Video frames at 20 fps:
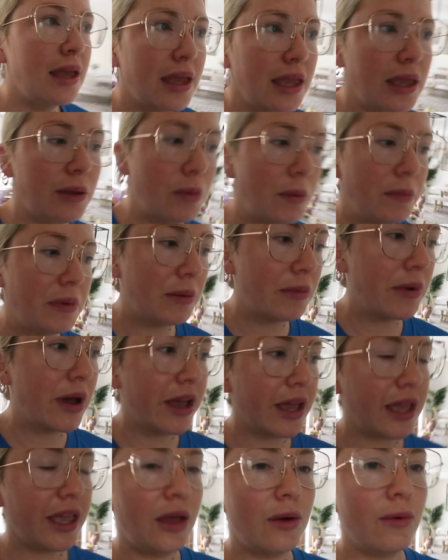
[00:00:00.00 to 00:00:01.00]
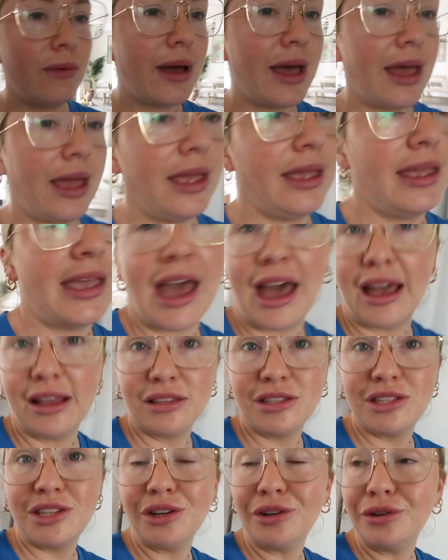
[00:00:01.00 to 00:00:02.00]
He will be working away, yeah,
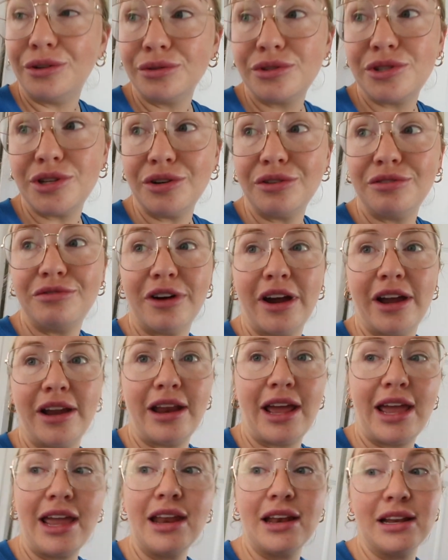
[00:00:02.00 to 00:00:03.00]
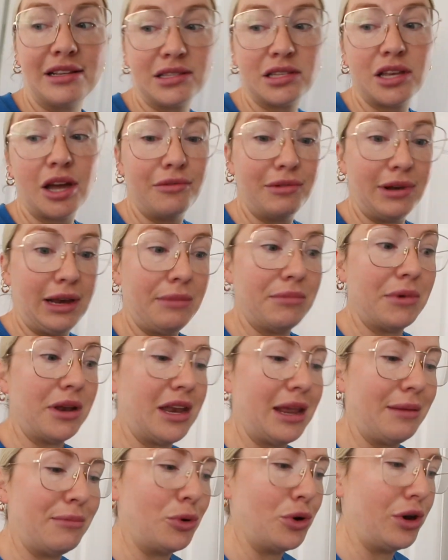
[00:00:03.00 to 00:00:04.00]
till, till Friday and it's currently
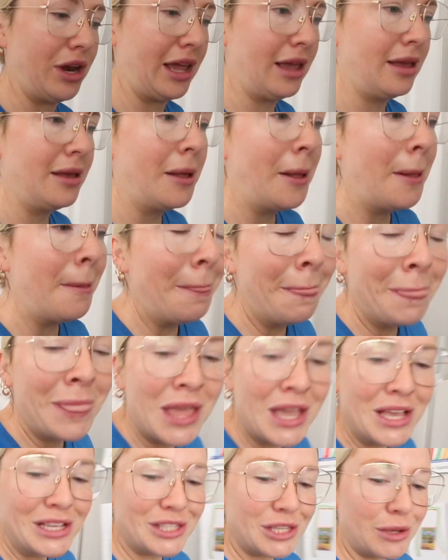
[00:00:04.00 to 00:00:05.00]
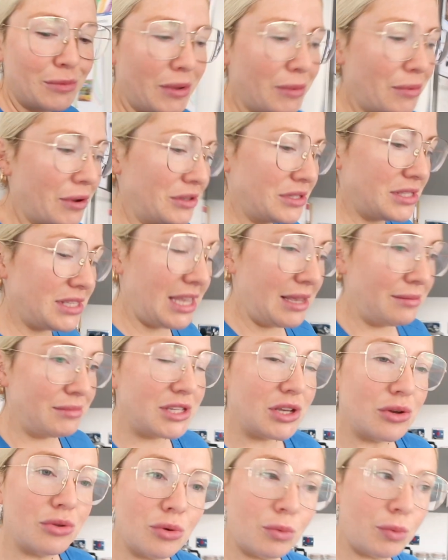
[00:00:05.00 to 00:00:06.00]
Monday morning. So we won't see him
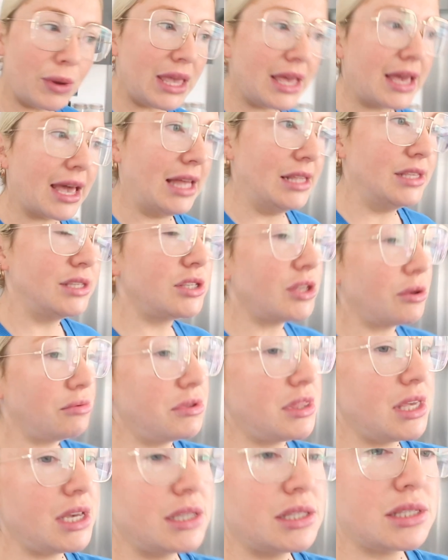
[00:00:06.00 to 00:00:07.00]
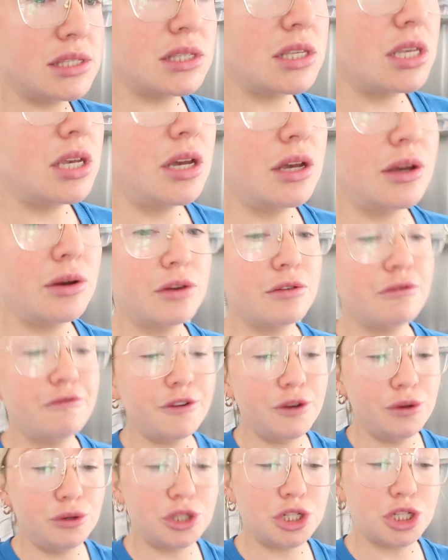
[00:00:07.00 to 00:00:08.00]
till the weekend. So this
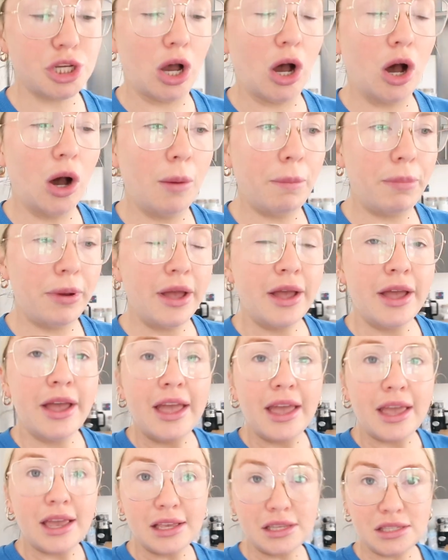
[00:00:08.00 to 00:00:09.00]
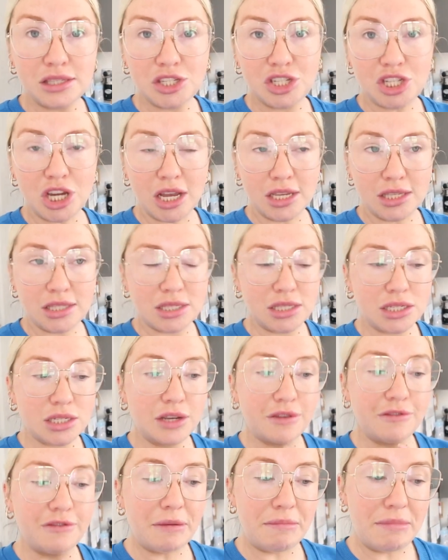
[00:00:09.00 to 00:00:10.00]
food shop is
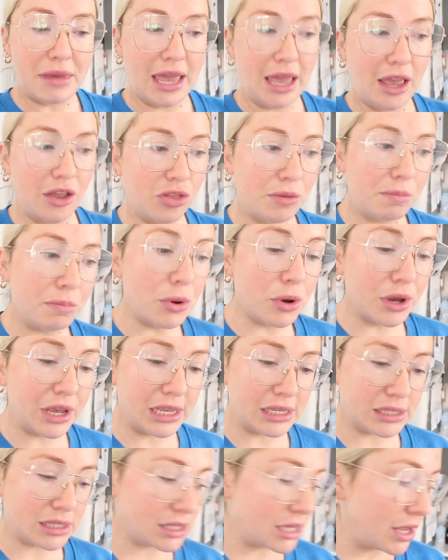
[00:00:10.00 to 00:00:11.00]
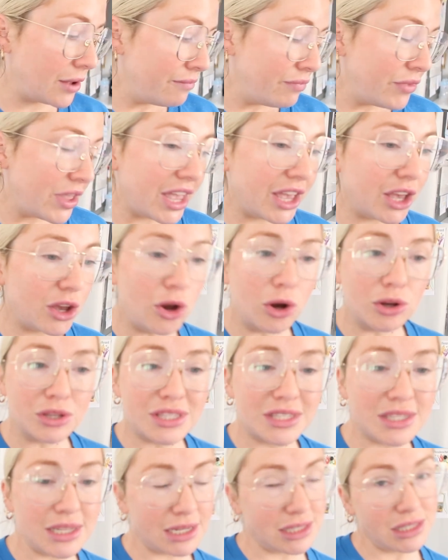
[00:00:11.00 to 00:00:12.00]
just for me and the boys. It
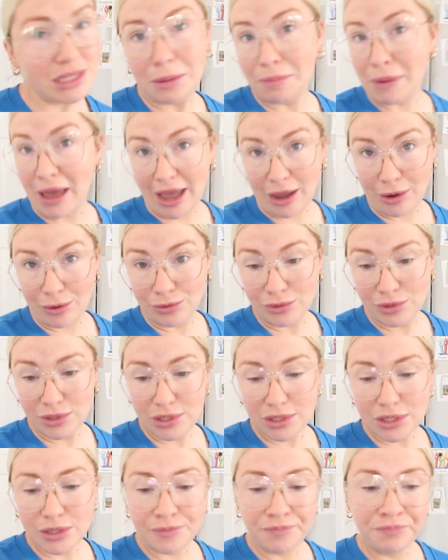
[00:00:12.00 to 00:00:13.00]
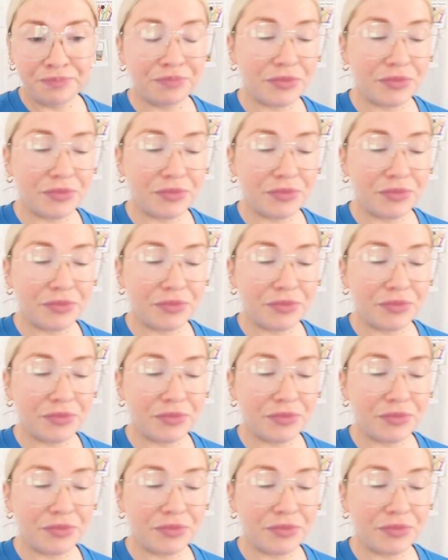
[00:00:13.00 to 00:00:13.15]
cost 60 pounds.